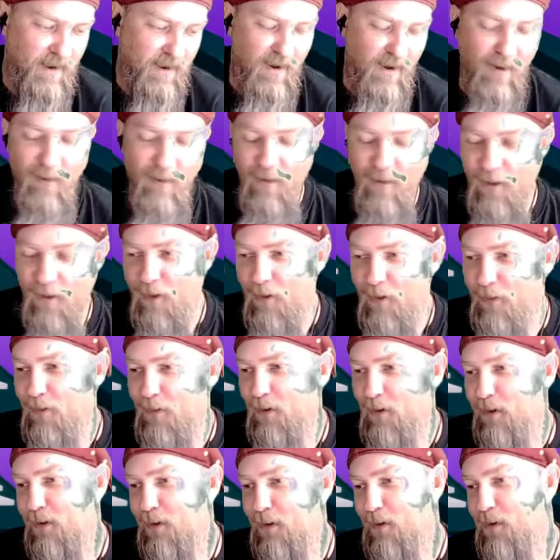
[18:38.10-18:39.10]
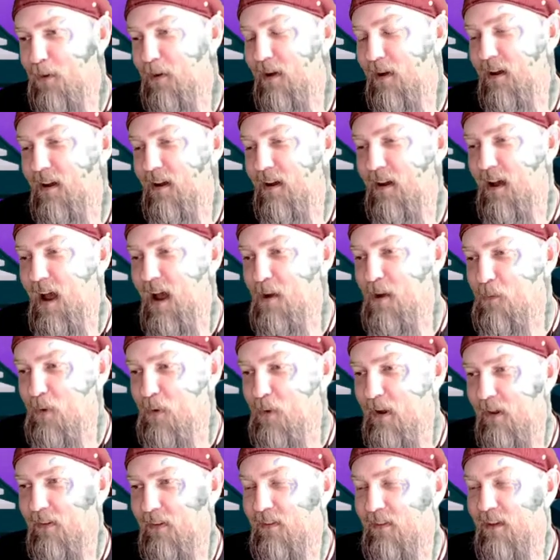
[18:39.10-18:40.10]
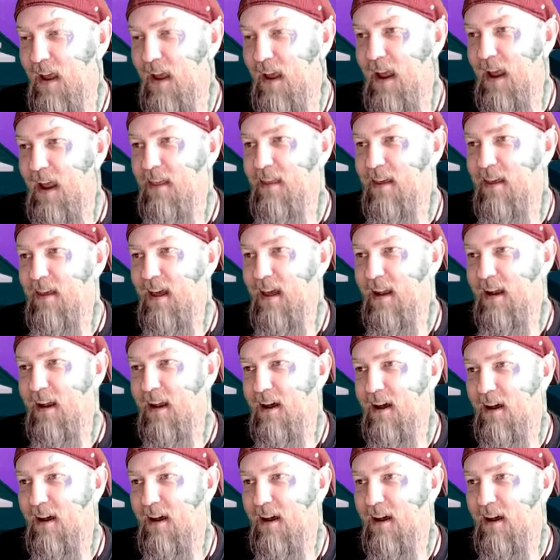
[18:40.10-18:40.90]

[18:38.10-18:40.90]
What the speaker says: Although I will say that,